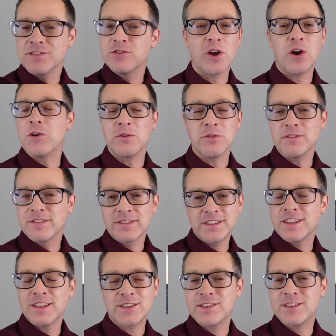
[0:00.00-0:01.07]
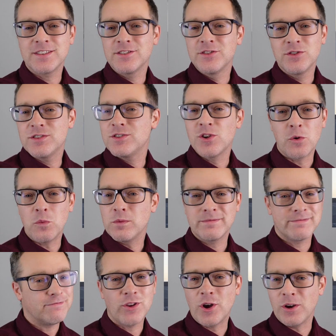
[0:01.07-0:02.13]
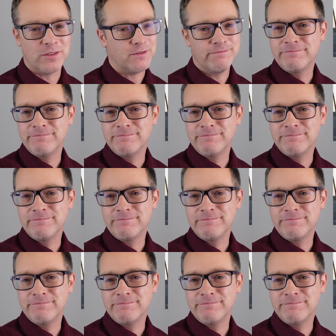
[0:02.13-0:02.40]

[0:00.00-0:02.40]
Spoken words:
No, that's not, no.